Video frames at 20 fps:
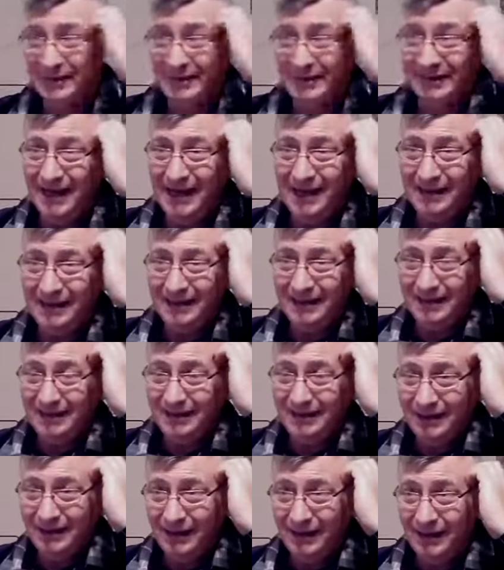
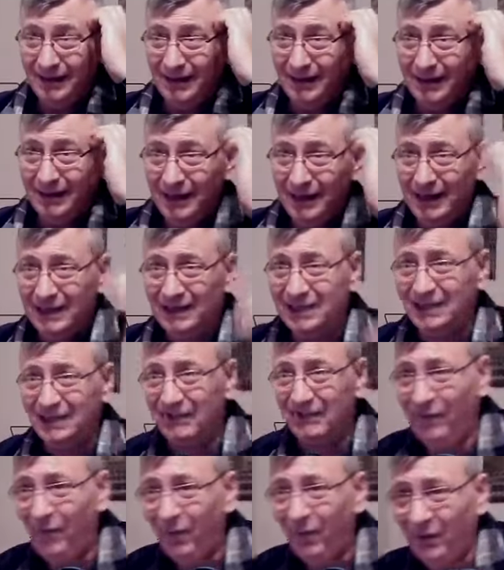Satan is
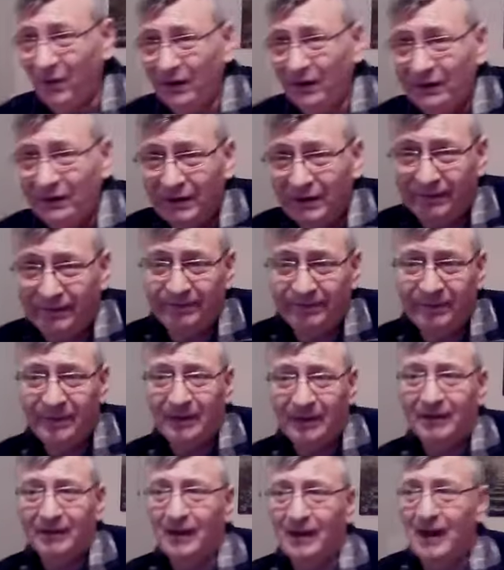fallen
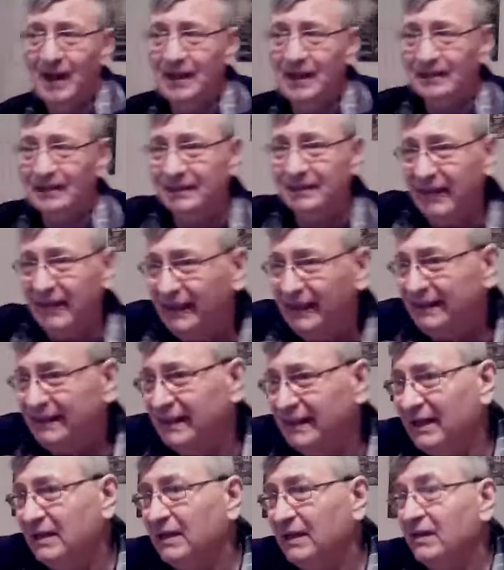as
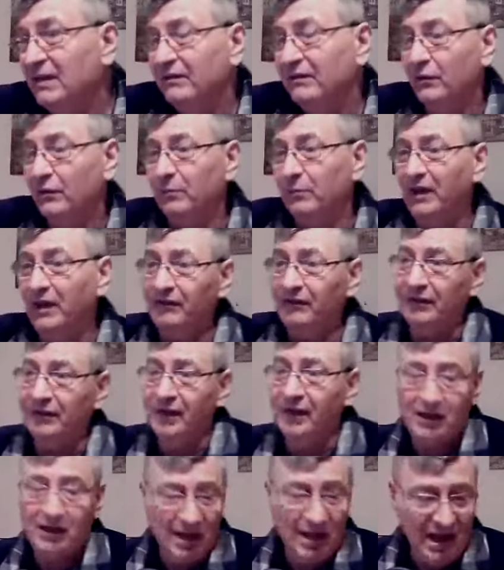lightning from heaven.